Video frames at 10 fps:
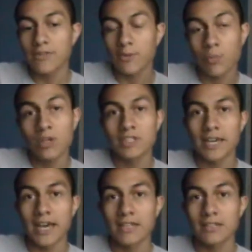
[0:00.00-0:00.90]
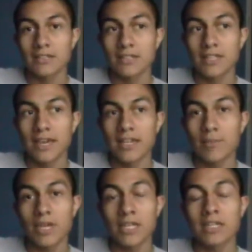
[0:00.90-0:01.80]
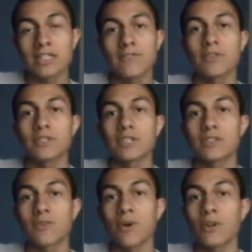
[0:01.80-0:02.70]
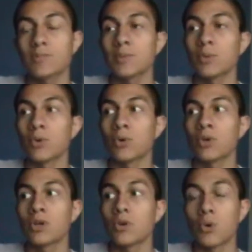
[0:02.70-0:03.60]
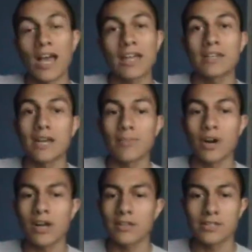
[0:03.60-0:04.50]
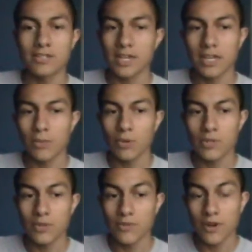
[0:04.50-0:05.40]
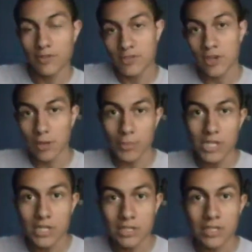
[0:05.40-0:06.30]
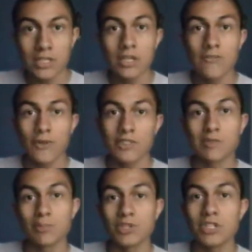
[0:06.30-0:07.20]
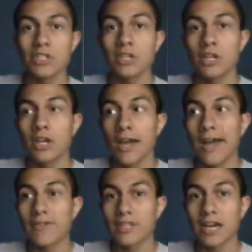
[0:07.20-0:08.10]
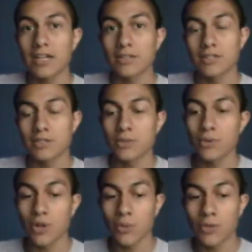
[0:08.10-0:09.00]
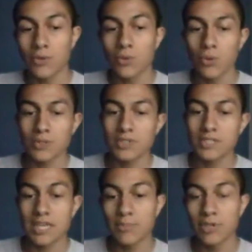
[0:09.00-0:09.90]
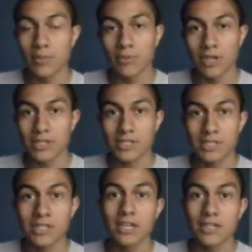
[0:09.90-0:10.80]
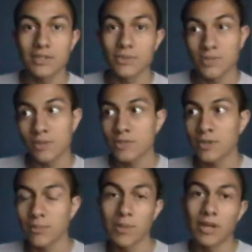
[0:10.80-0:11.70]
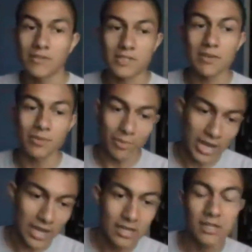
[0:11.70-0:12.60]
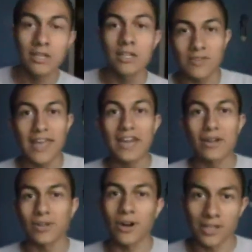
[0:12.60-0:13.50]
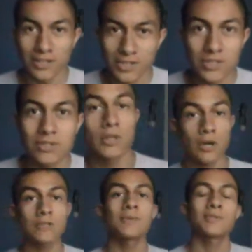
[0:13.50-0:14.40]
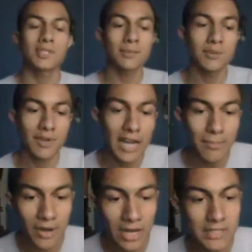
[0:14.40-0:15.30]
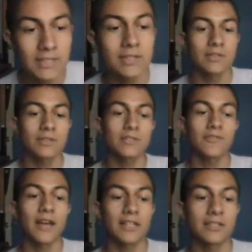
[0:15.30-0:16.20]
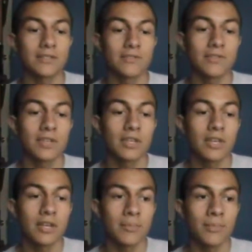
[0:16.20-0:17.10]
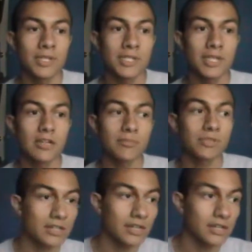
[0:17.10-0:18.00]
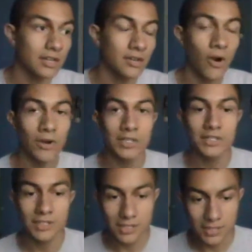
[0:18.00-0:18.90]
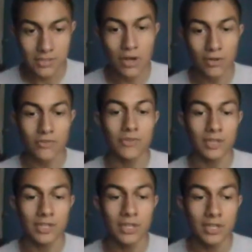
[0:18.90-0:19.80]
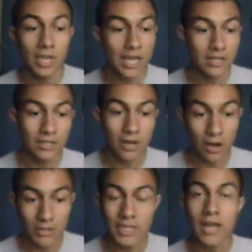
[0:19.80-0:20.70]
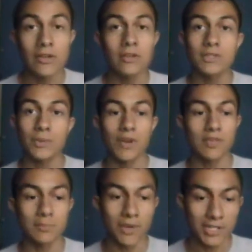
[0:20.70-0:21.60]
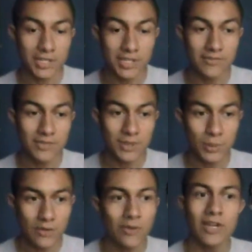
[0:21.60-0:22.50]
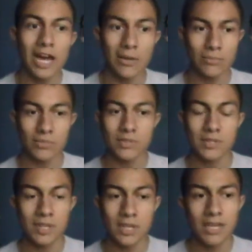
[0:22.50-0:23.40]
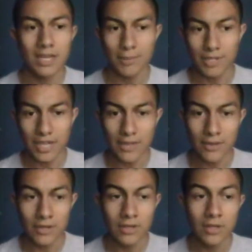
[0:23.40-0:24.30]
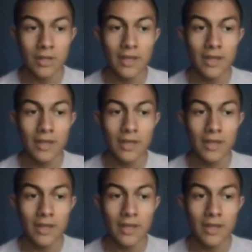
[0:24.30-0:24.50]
different was that? Did that make any difference as far as people who had an iPod and just like went to their favorite song immediately versus me having kind of listened through it all the way through, or just skipping a bunch to a certain song, maybe having to skip it back, analogish. Also on the subject of iPods, there's the fact of mixing up an artist's discography in it all together, so you have this meshing of two different albums coming together,